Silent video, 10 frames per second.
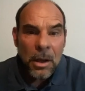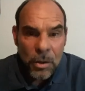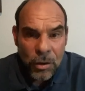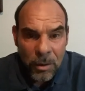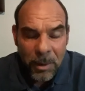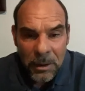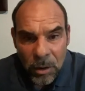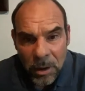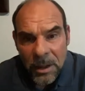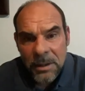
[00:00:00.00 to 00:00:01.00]
You should be
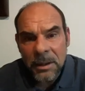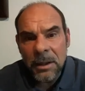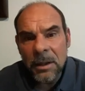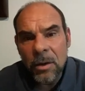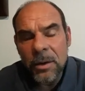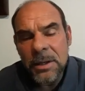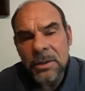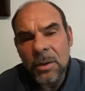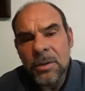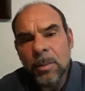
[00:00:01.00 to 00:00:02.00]
looking to increase
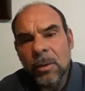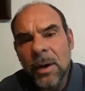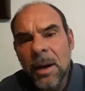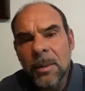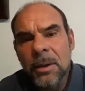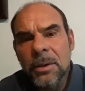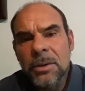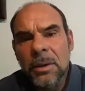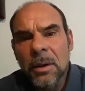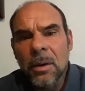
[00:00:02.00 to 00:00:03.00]
those
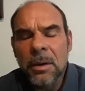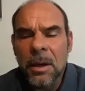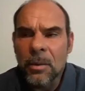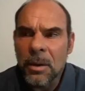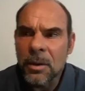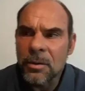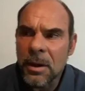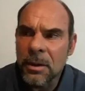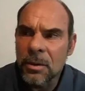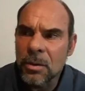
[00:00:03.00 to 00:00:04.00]
parameters. Okay, we're going to
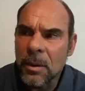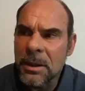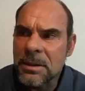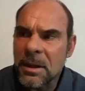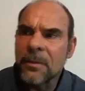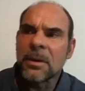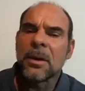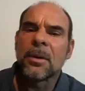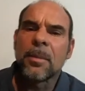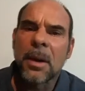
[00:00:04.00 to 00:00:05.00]
try to do
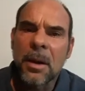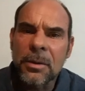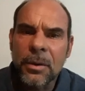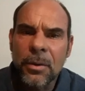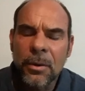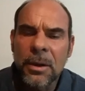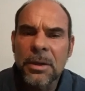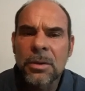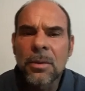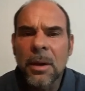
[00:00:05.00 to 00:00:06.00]
2,700 pounds or
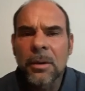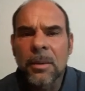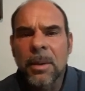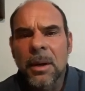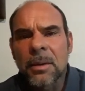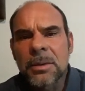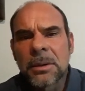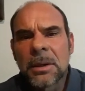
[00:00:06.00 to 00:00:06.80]
3,200 pounds.